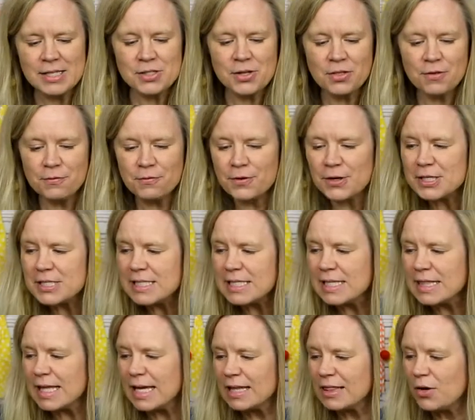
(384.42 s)
So the
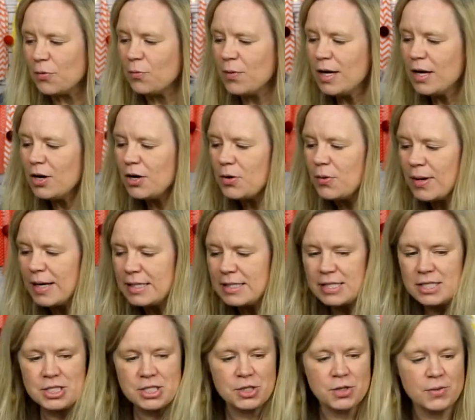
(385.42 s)
first thing that we are going
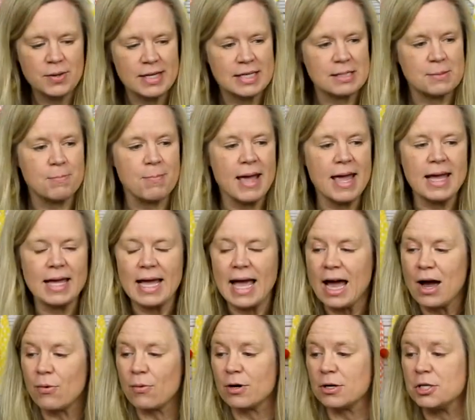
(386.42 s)
to do is make
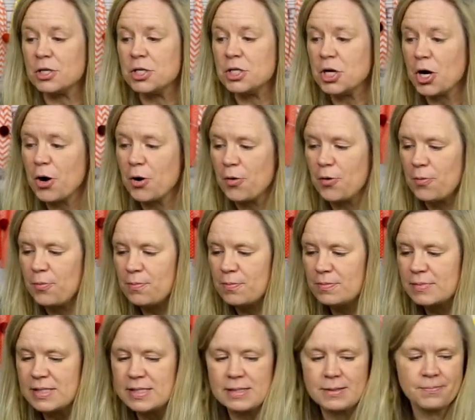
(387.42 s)
our
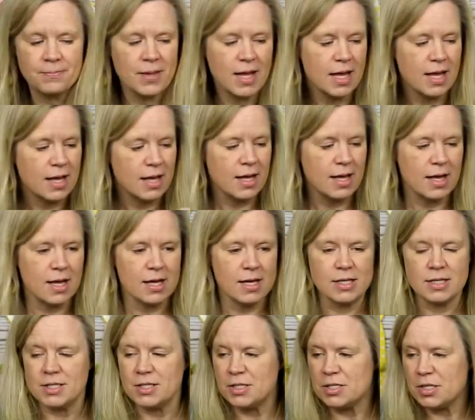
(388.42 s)
domes.
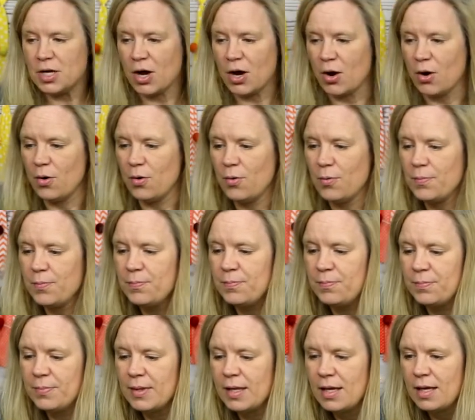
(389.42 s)
So
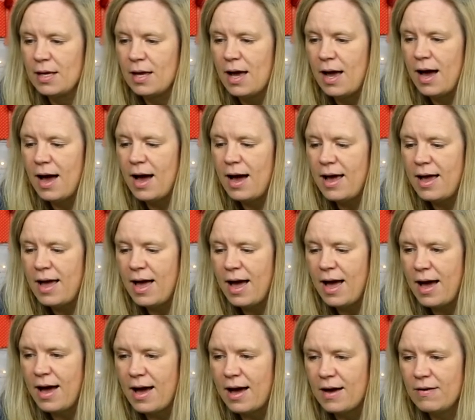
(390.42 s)
I
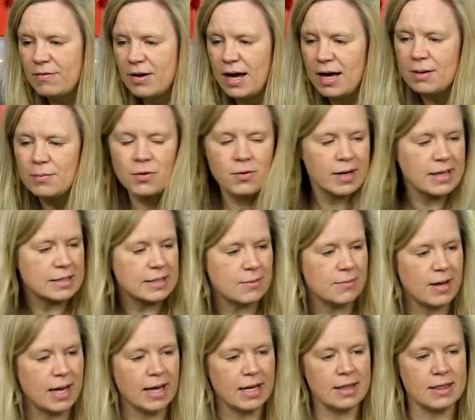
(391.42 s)
have, I am going to
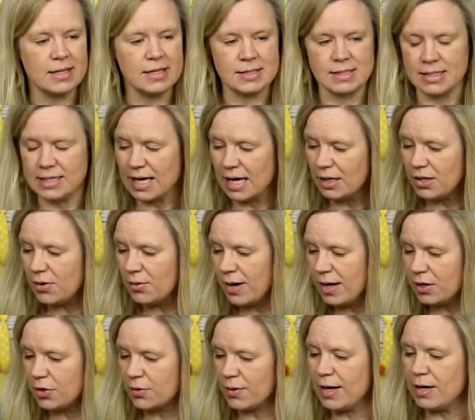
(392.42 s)
make this yellow
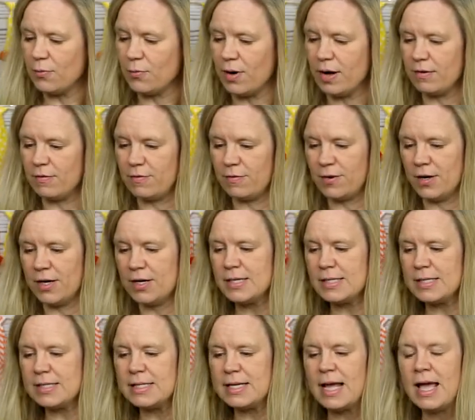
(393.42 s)
and green one
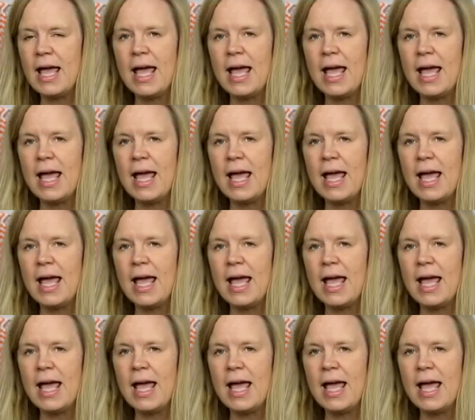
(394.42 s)
first.